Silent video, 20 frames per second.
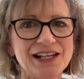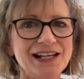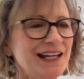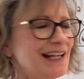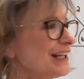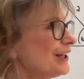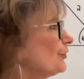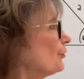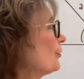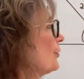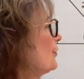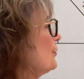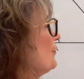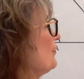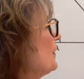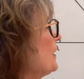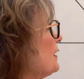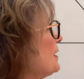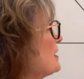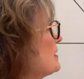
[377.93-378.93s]
In order to
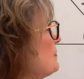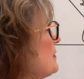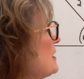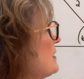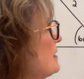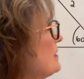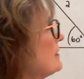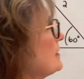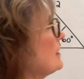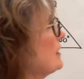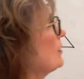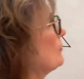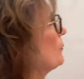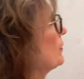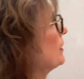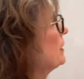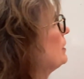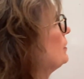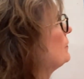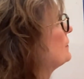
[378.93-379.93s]
find this missing side, we're
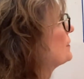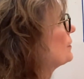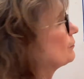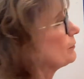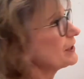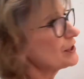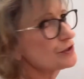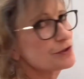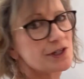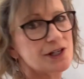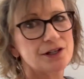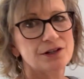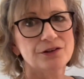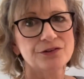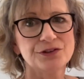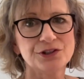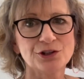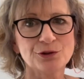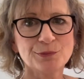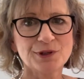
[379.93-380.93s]
going to use our right triangle
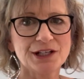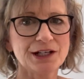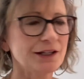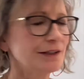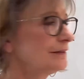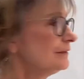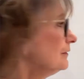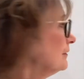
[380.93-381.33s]
theorem again.